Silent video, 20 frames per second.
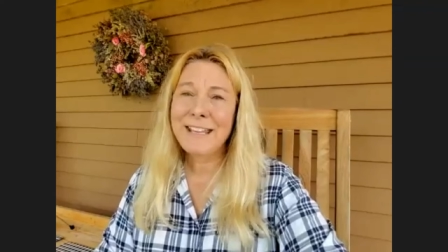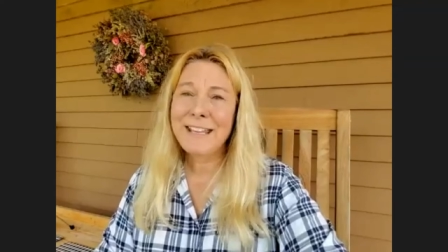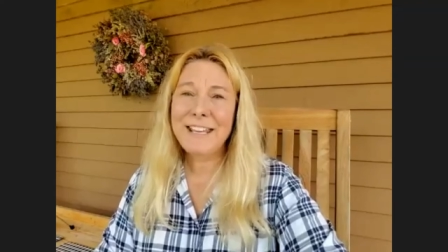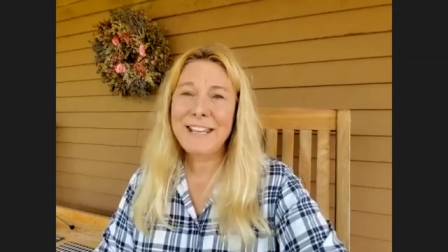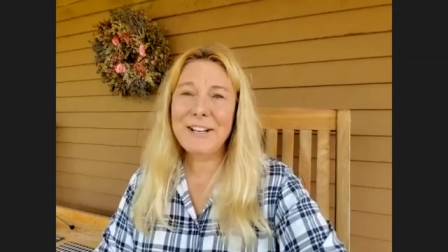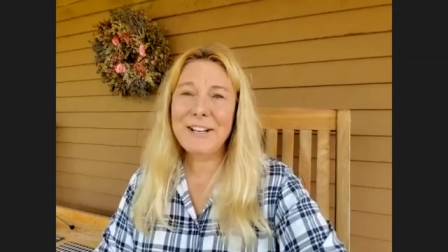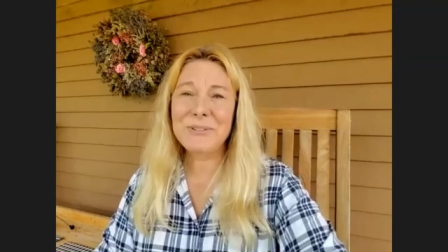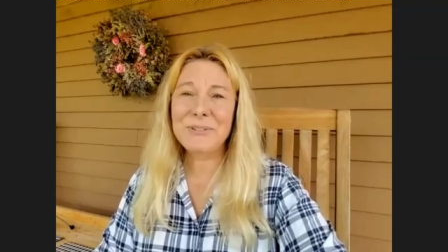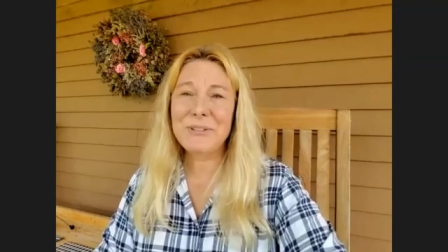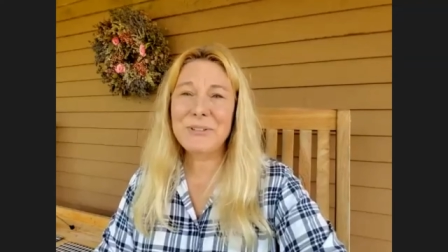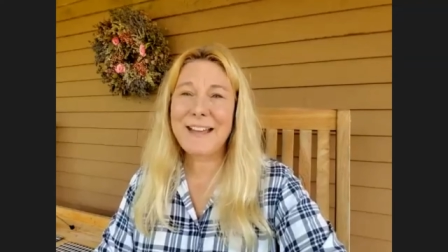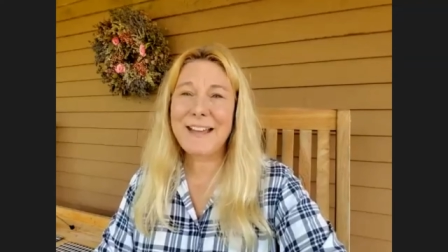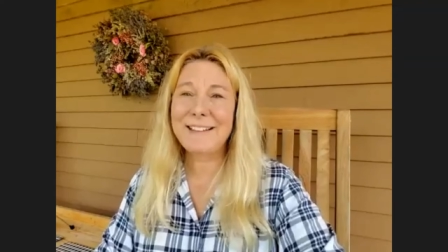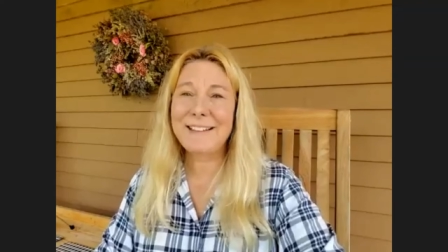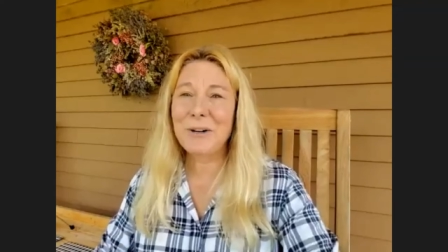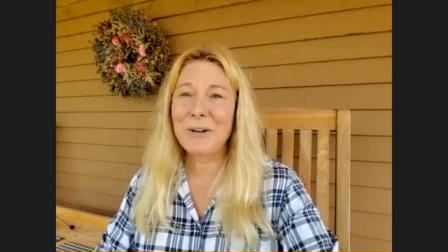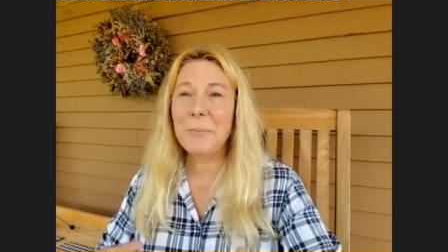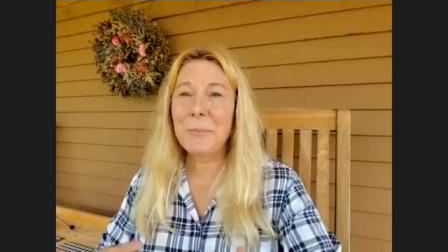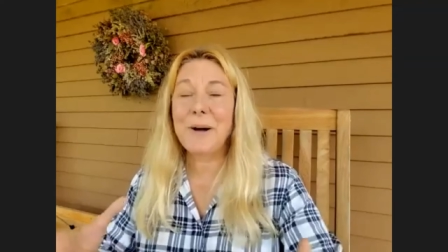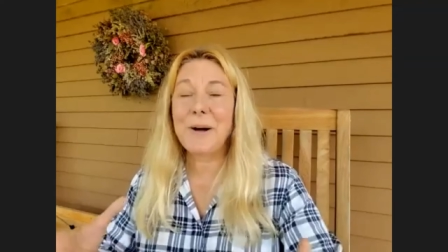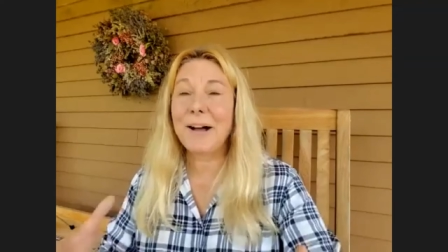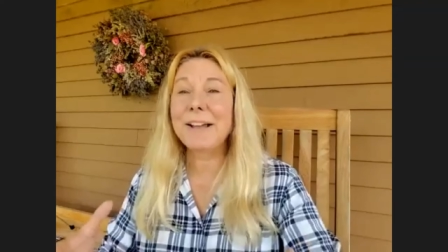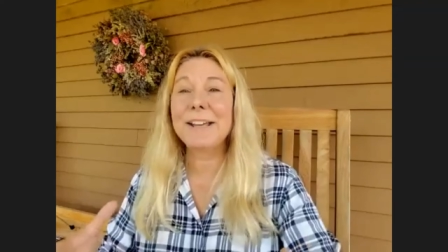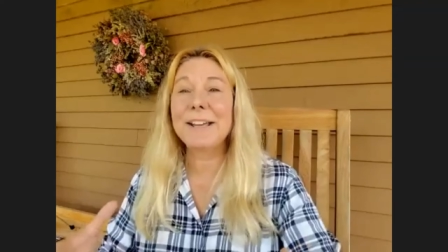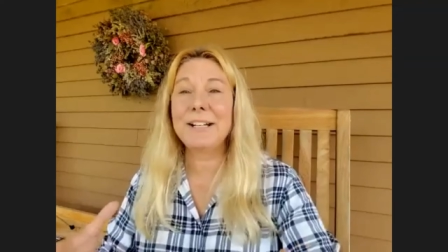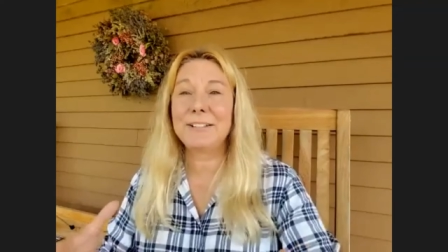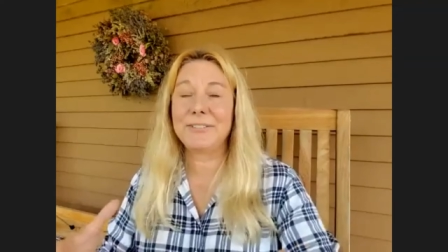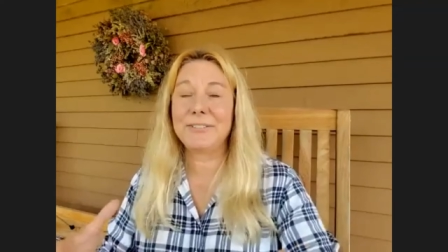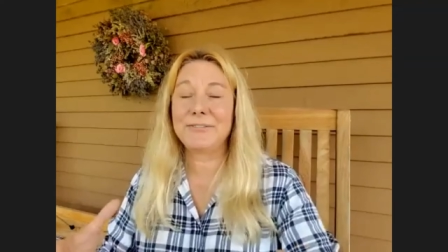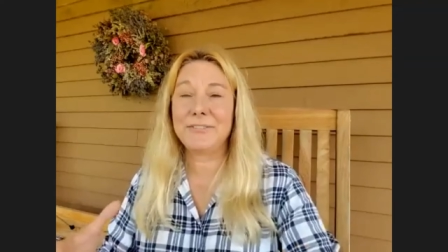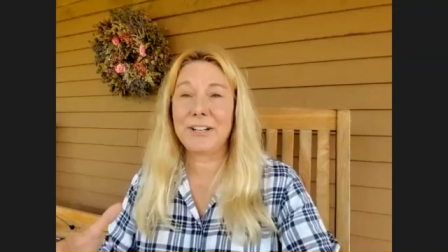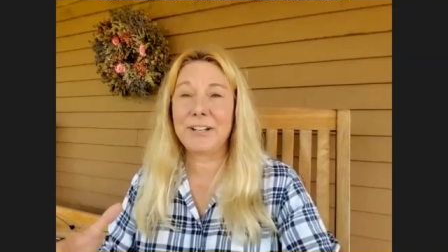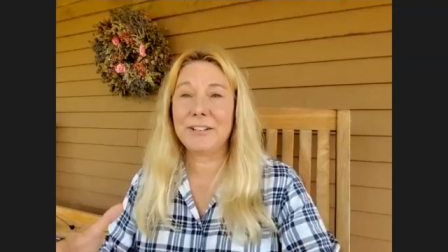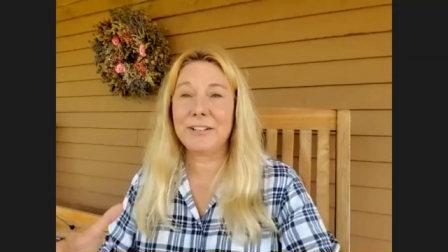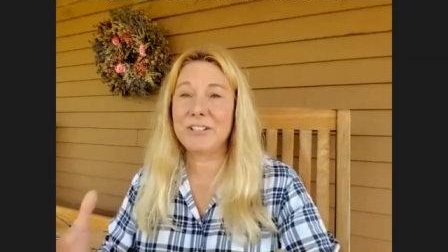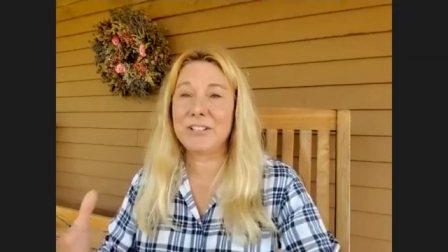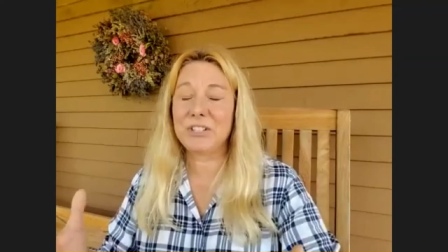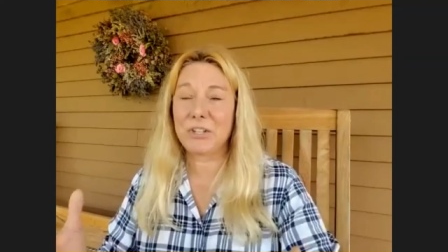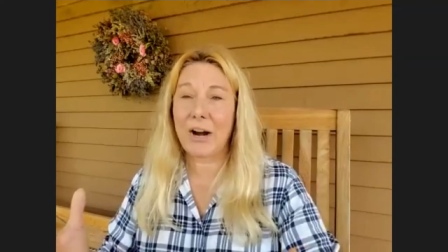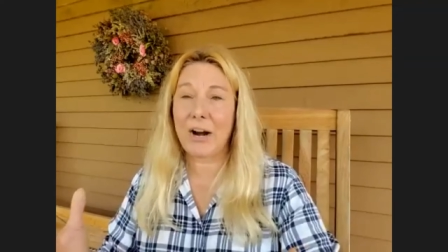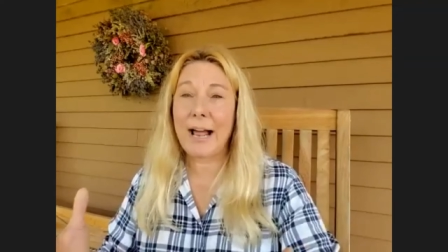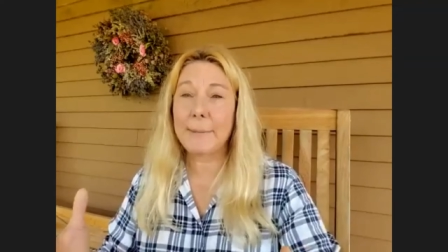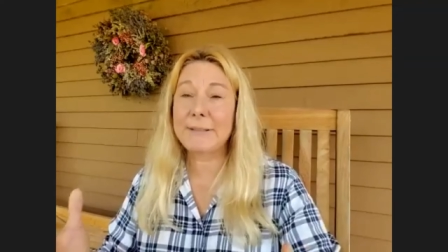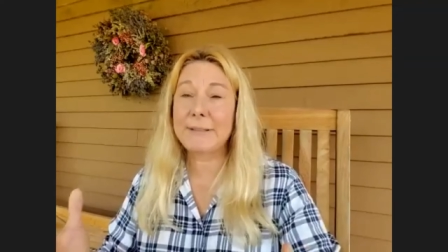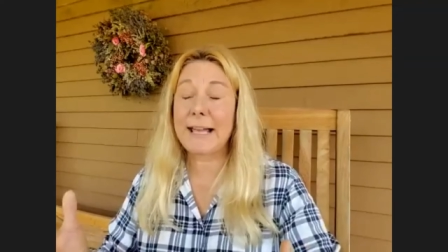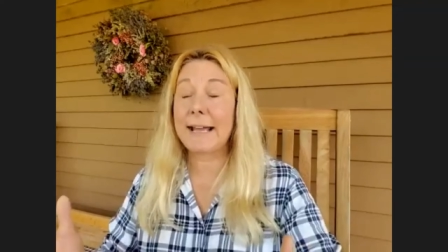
You know, so that little bucket of scraps,